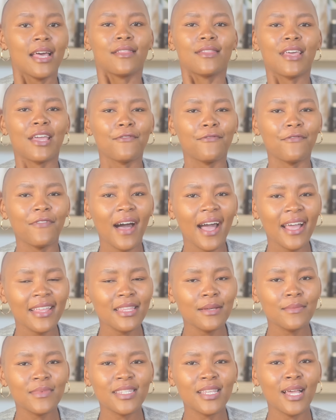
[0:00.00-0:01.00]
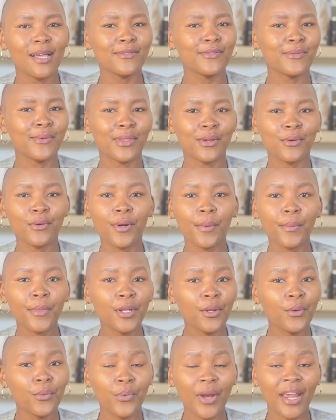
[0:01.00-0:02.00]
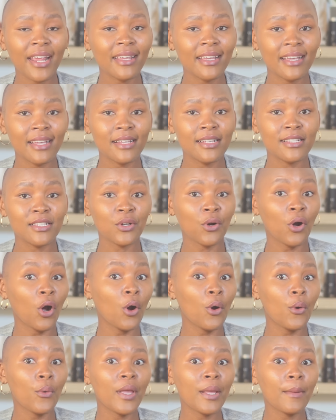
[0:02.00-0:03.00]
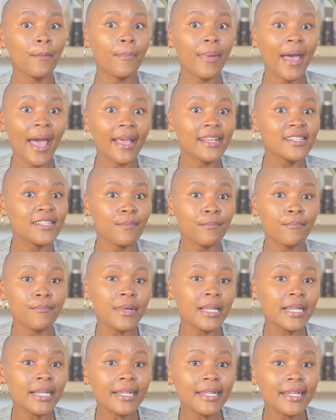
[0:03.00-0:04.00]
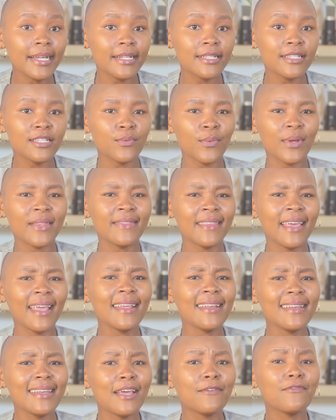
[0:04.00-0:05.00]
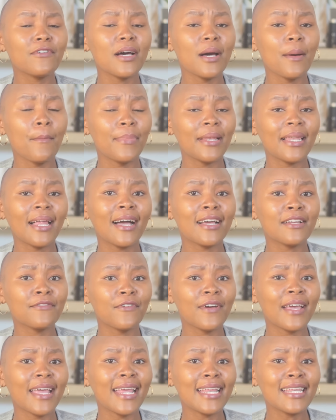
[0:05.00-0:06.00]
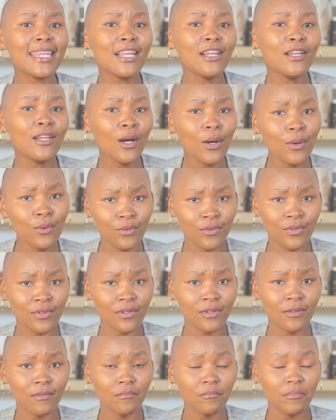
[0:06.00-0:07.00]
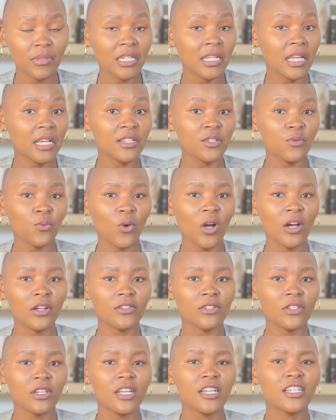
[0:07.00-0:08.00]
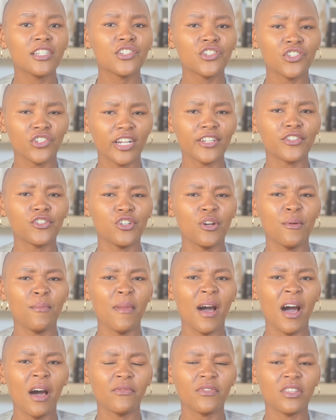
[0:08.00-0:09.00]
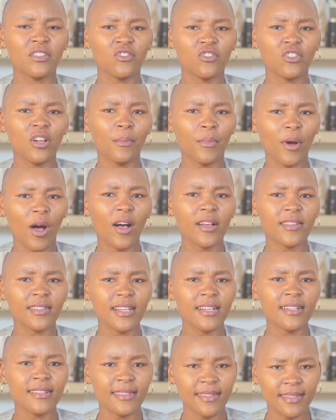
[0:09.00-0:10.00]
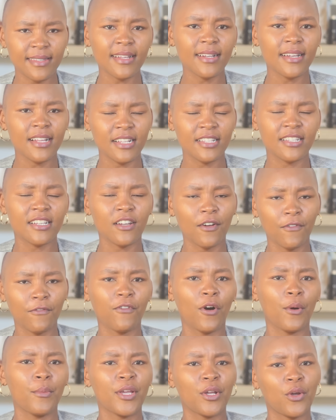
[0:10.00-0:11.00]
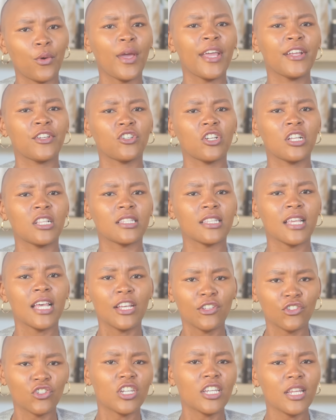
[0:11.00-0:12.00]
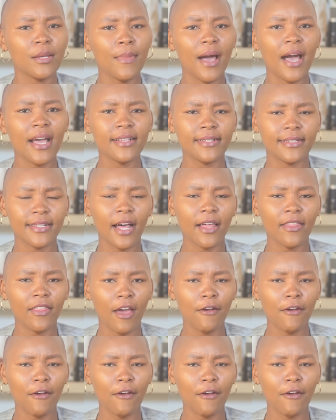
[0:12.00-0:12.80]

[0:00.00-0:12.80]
They find themselves with criminal records or owing banks millions when they never applied for any loans. But guess what? Shut your mouth and stop asking silly xenophobic questions. Chidimma is South